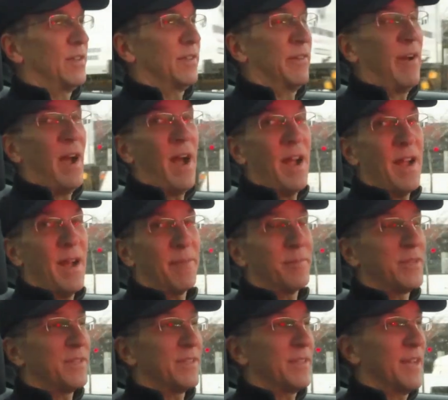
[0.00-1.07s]
So I
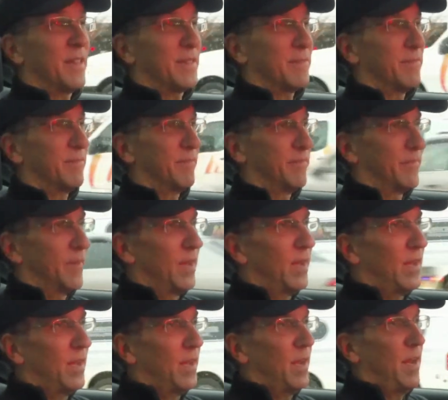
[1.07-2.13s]
opted to get them,
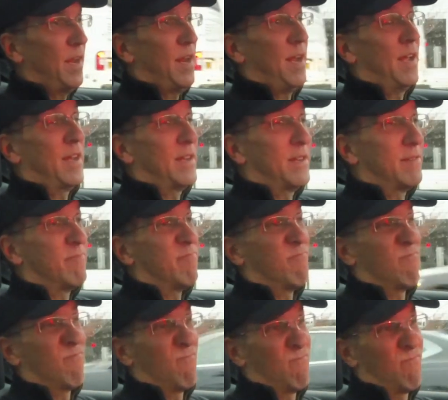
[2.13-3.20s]
and
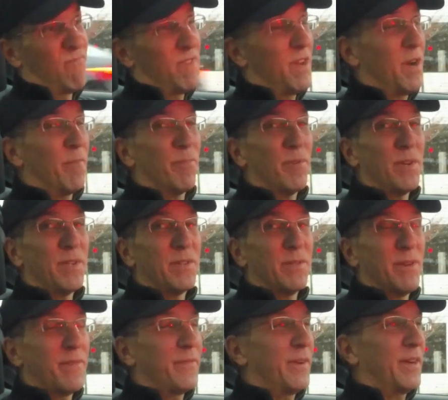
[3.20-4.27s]
they're pretty
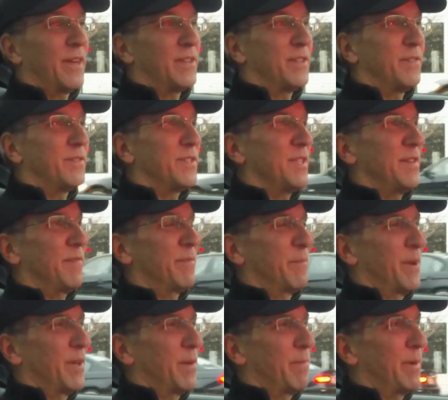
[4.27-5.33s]
terrific. As you've seen
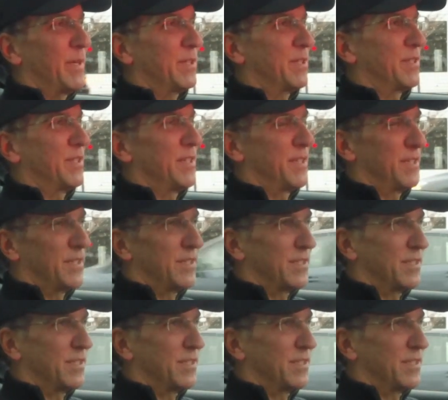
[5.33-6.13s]
from other pictures, you can